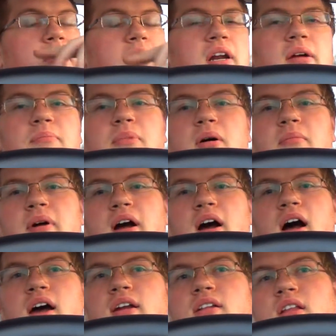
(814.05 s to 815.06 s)
But I bumped my
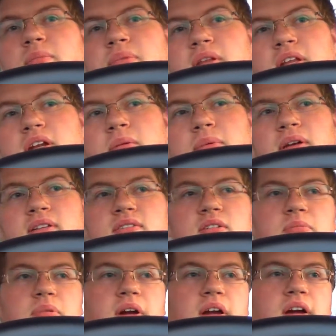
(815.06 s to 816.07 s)
idle up a little bit,
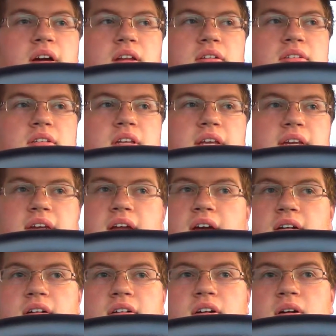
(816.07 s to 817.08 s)
so it probably idles at like
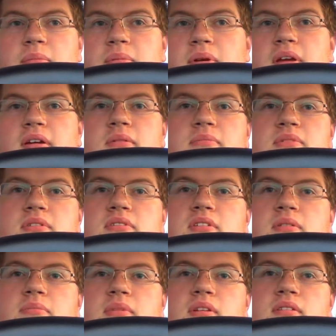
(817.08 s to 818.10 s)
900 RPMs or
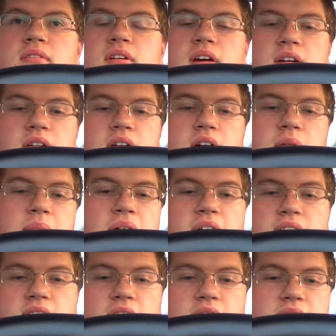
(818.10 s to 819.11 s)
something. I don't know.
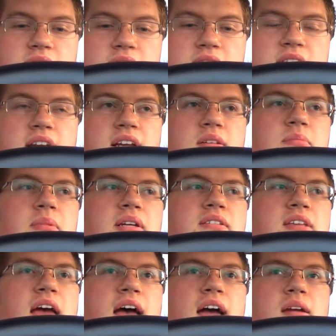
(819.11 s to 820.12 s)
I disconnected my
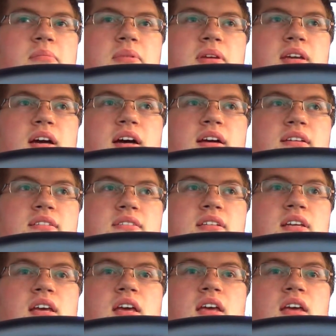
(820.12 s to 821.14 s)
tach
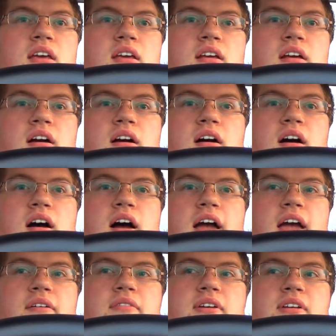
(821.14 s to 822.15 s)
because
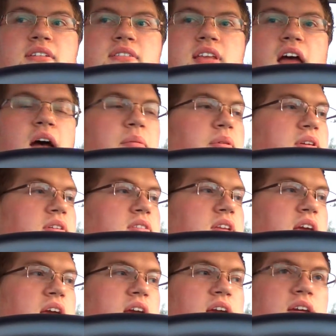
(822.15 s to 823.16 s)
I haven't
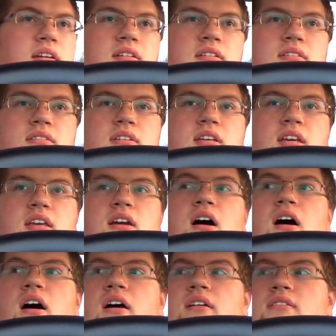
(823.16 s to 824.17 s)
established a key
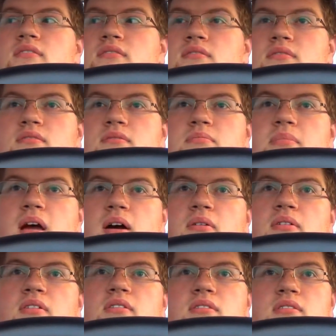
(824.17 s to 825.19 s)
on
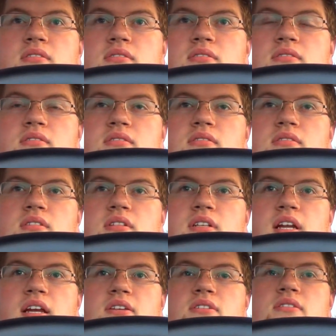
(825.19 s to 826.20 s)
power
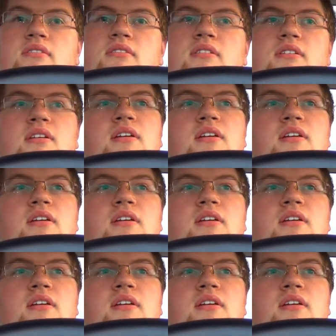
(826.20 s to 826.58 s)
connection.